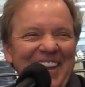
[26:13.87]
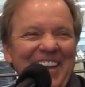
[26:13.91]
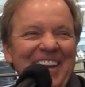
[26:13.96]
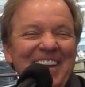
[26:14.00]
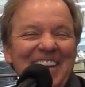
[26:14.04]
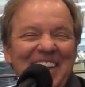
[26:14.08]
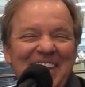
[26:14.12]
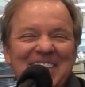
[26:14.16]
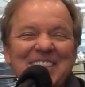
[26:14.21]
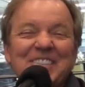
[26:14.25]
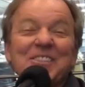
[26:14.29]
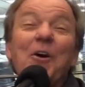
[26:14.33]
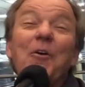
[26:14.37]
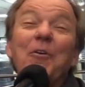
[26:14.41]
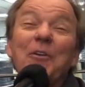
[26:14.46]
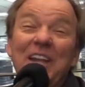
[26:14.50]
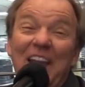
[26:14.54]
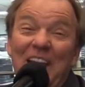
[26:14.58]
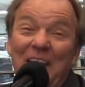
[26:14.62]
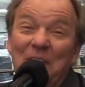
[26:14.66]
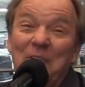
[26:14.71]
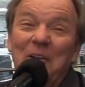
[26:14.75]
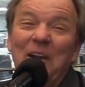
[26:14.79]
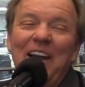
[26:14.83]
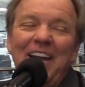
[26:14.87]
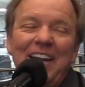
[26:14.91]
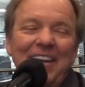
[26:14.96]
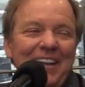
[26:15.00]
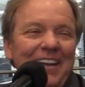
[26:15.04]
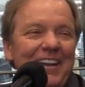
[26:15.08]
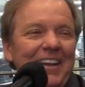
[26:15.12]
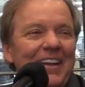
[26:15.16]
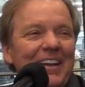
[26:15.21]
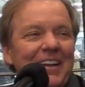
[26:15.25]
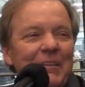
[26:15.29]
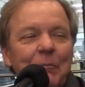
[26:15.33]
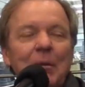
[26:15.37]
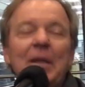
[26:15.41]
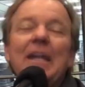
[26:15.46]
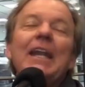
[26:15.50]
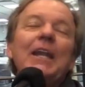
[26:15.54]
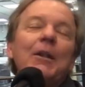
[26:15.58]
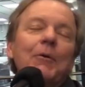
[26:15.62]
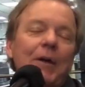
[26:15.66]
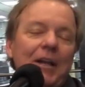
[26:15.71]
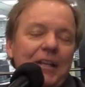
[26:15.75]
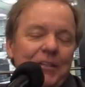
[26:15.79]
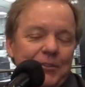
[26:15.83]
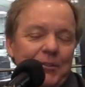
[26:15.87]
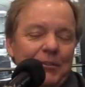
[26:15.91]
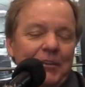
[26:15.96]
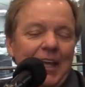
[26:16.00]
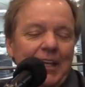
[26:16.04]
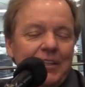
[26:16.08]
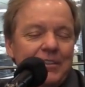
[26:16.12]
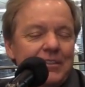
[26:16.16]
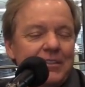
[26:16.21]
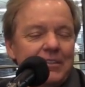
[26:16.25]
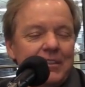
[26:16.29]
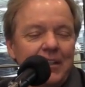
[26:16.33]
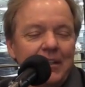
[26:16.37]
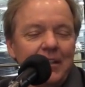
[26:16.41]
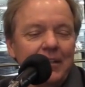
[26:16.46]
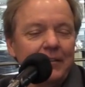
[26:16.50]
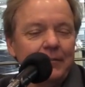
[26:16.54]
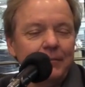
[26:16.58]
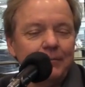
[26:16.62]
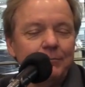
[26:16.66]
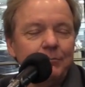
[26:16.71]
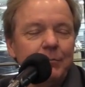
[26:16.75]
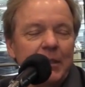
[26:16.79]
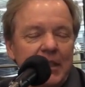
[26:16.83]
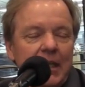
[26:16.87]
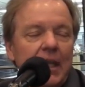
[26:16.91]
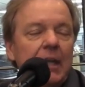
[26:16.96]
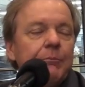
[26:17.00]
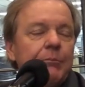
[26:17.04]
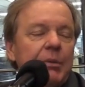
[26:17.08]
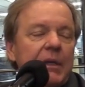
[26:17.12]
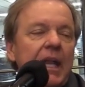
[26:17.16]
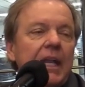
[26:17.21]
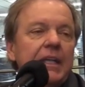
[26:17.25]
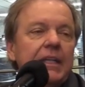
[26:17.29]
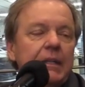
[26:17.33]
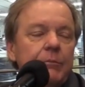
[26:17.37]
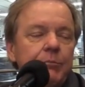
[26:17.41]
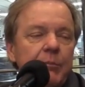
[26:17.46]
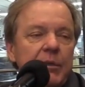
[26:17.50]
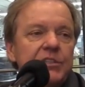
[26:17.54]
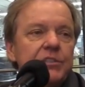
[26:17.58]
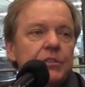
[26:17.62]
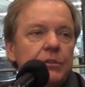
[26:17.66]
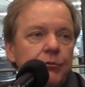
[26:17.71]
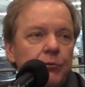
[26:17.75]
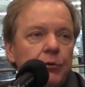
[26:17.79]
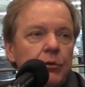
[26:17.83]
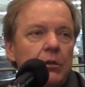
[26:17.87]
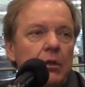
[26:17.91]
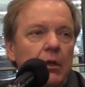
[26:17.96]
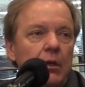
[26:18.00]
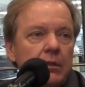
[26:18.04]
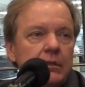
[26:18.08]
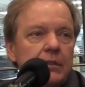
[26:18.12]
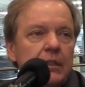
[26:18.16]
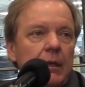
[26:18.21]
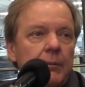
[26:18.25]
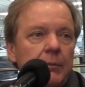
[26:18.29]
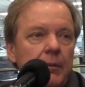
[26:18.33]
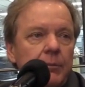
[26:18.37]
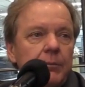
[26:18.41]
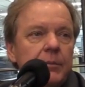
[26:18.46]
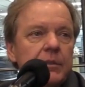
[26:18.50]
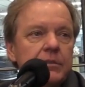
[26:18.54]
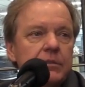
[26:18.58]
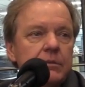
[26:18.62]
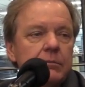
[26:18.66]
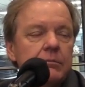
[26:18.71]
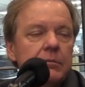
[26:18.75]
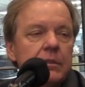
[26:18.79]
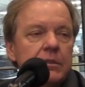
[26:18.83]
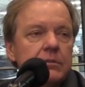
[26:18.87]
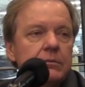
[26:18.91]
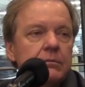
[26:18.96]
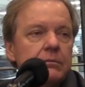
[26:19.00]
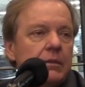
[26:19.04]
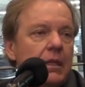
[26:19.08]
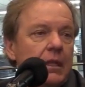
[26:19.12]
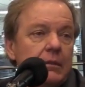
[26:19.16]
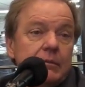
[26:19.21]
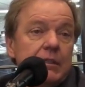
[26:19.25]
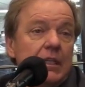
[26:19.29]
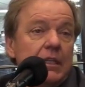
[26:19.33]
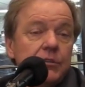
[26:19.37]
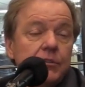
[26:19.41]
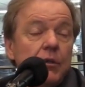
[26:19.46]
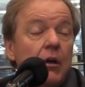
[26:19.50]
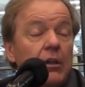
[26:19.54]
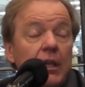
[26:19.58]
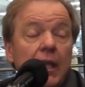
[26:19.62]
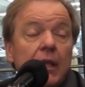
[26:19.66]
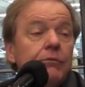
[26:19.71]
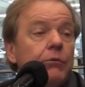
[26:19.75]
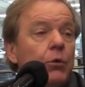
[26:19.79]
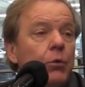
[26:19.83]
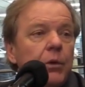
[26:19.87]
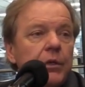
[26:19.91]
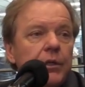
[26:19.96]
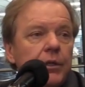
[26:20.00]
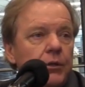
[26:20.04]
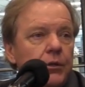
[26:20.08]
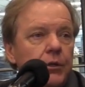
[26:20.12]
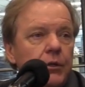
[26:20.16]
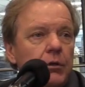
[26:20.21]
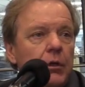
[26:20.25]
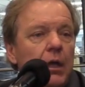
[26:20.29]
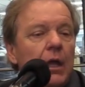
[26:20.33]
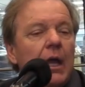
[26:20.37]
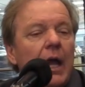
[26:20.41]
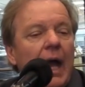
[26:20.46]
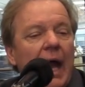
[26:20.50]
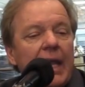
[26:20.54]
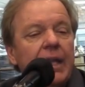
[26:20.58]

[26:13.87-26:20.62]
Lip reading: And he says, oh, yeah, right. But anyway, so that's but I did miss it for a long time. And miss, it's all I ever wanted to do.